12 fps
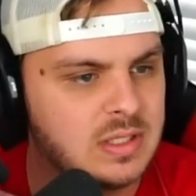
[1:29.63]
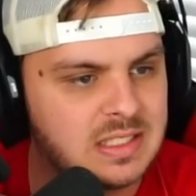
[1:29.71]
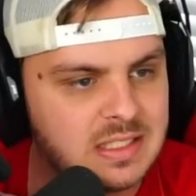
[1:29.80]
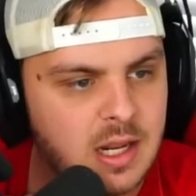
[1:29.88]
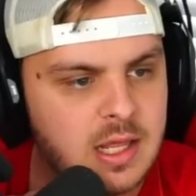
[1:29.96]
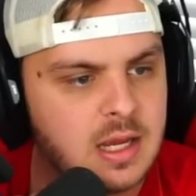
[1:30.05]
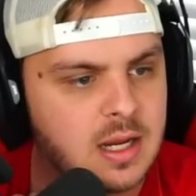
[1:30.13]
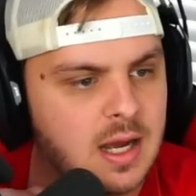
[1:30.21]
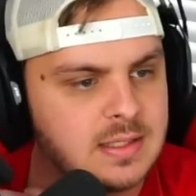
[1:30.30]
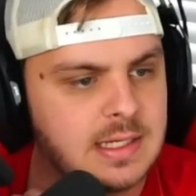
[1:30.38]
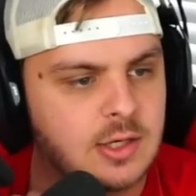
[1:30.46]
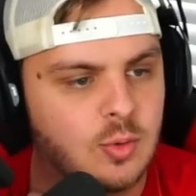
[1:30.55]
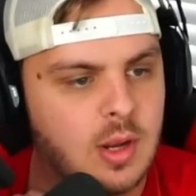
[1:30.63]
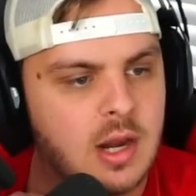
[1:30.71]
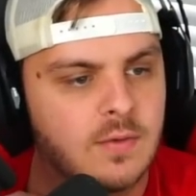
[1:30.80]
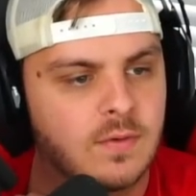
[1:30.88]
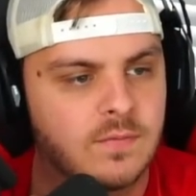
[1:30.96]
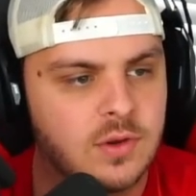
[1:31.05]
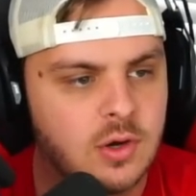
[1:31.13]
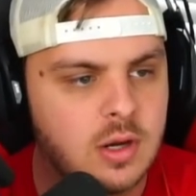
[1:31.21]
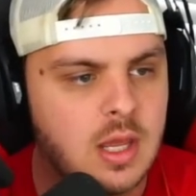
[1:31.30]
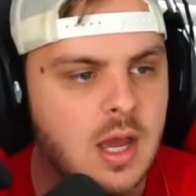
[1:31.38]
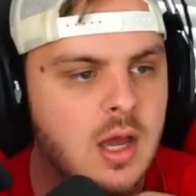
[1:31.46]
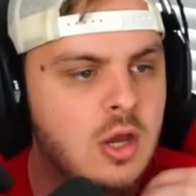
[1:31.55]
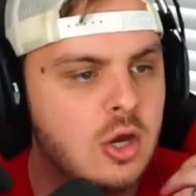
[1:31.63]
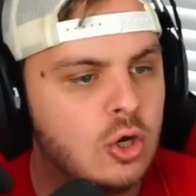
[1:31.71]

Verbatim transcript: Stunny, a content creator for Furia,